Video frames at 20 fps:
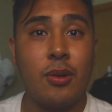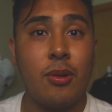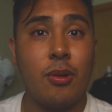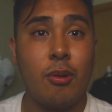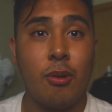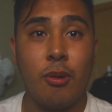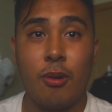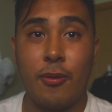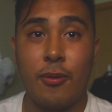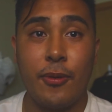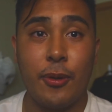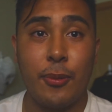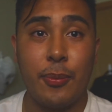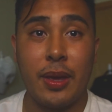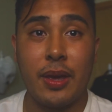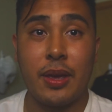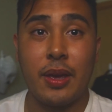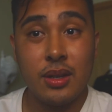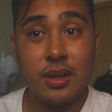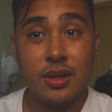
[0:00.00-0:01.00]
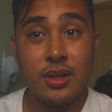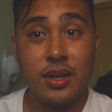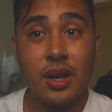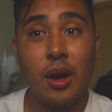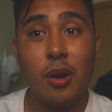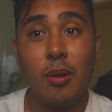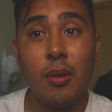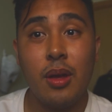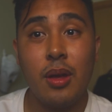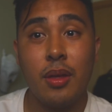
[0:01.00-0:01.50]
or filmmaking.
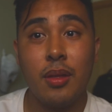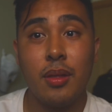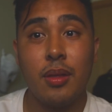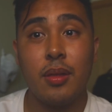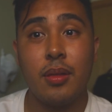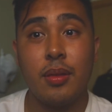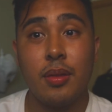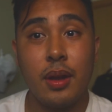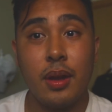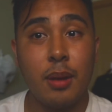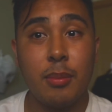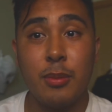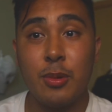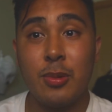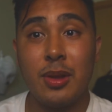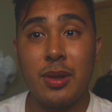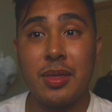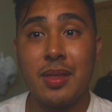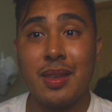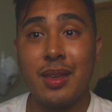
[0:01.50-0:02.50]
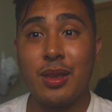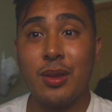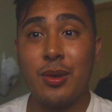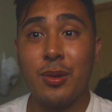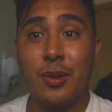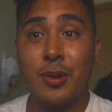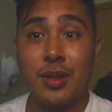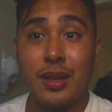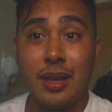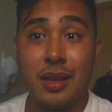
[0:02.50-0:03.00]
So the number one thing
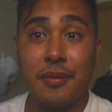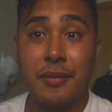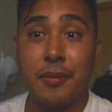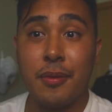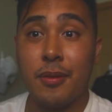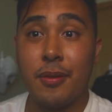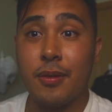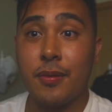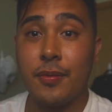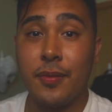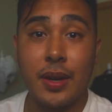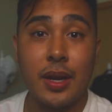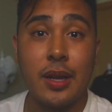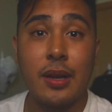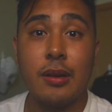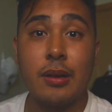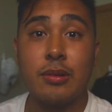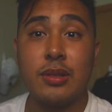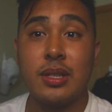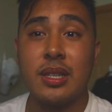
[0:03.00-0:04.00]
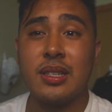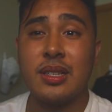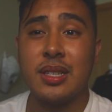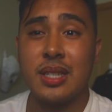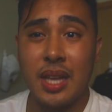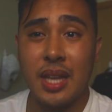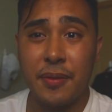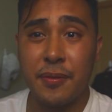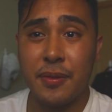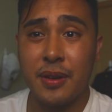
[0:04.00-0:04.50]
you'll need for videos is
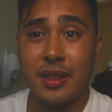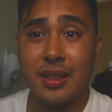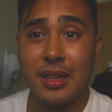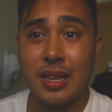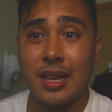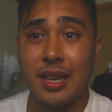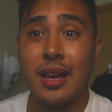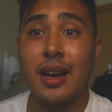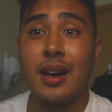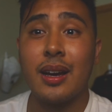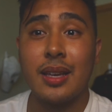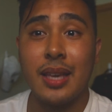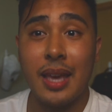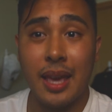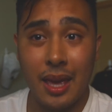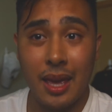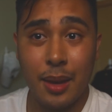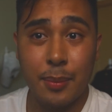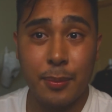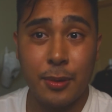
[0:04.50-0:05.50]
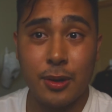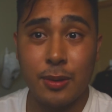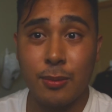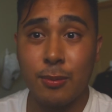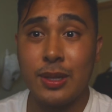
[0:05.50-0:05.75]
definitely a camera,